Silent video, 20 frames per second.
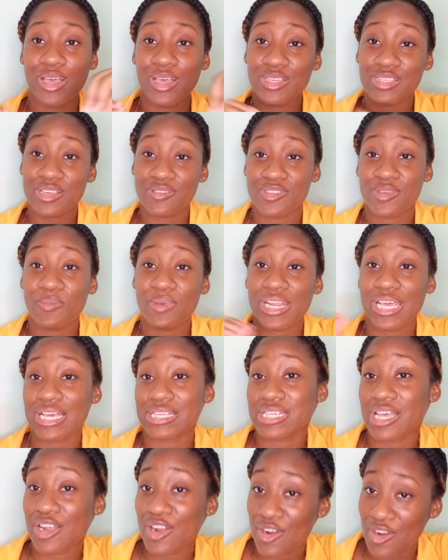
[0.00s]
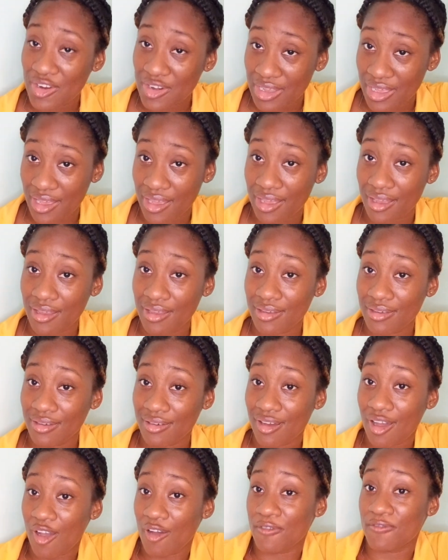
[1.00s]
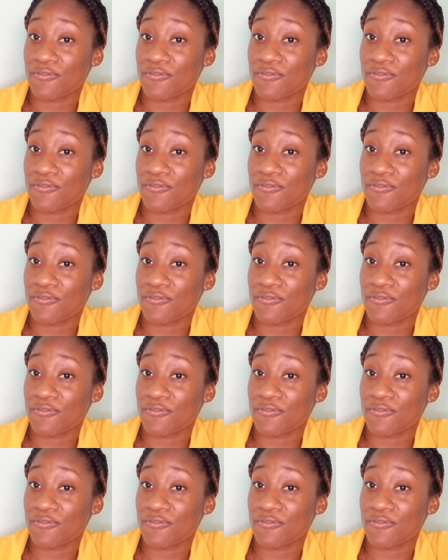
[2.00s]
So if somebody has a hernia of